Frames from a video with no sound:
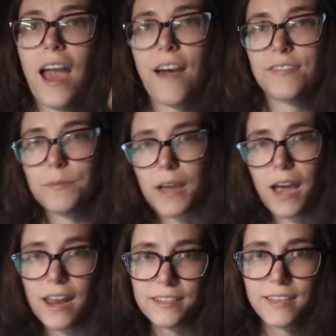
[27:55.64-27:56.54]
They have some
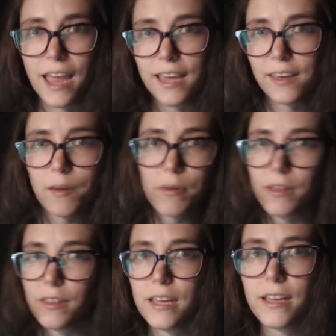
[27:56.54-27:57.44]
kind of psychic
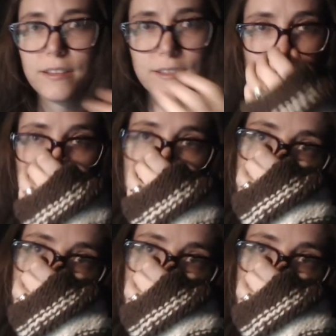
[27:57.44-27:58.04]
abilities.